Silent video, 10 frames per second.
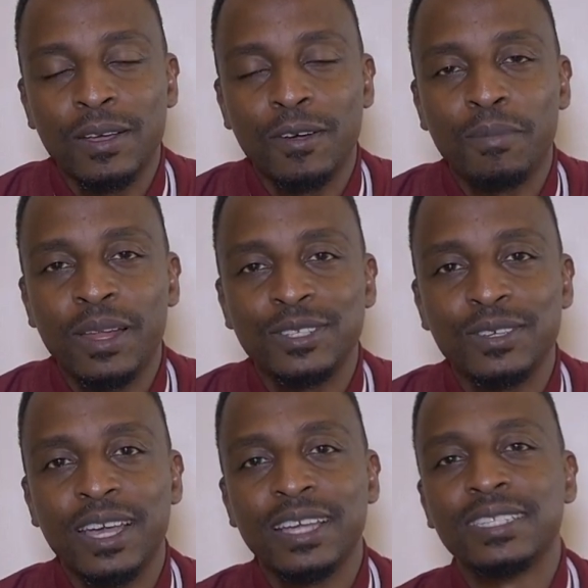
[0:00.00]
God bless you
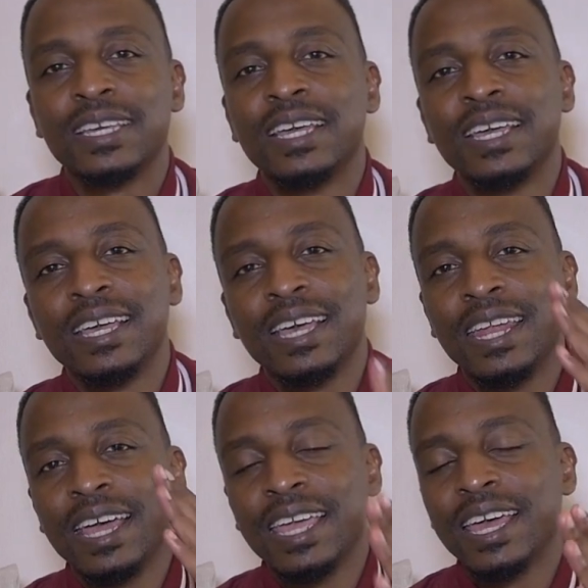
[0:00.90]
guys.
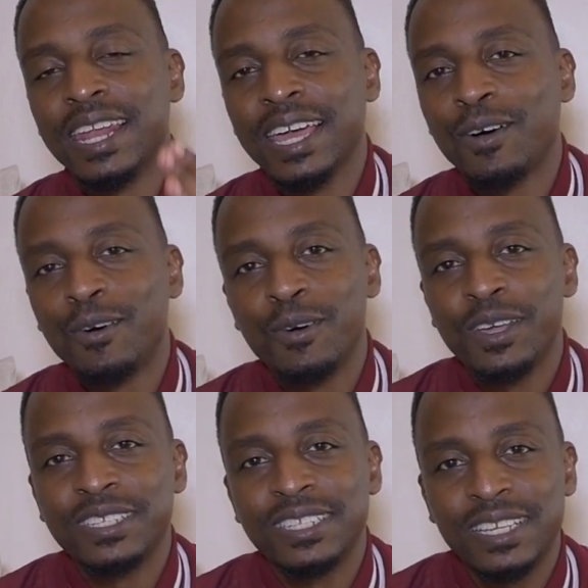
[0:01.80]
And again, like
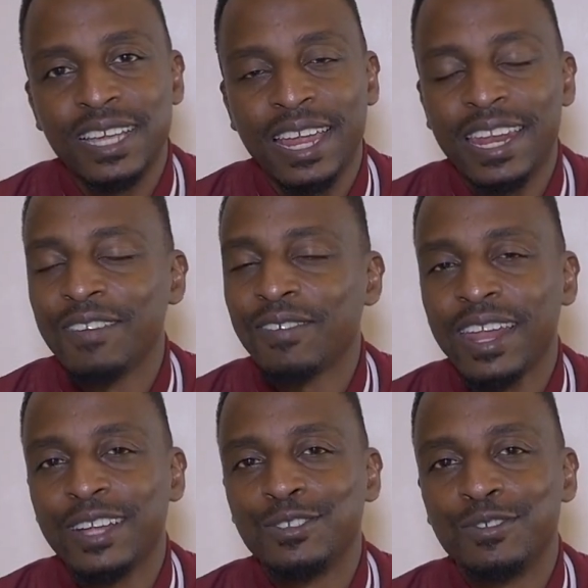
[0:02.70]
always, I never
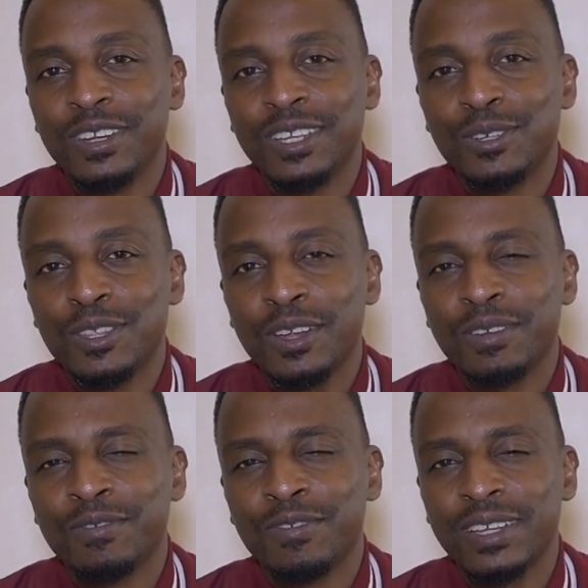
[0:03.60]
like to finish
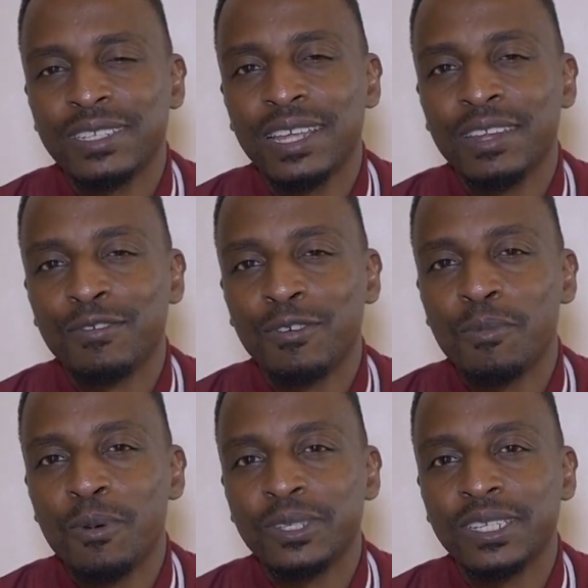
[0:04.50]
without first and
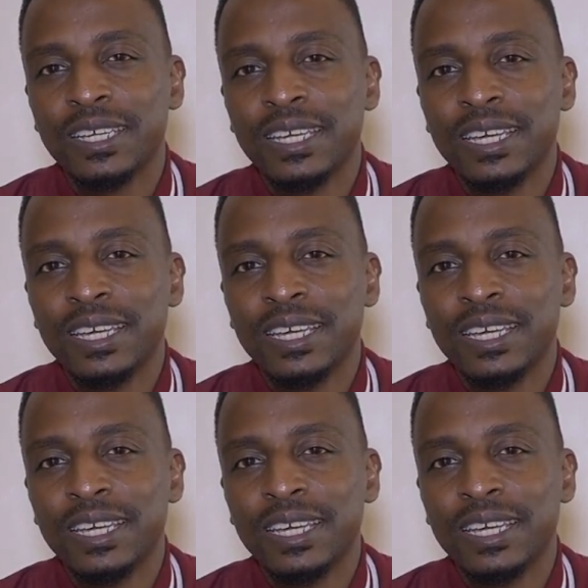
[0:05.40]
foremost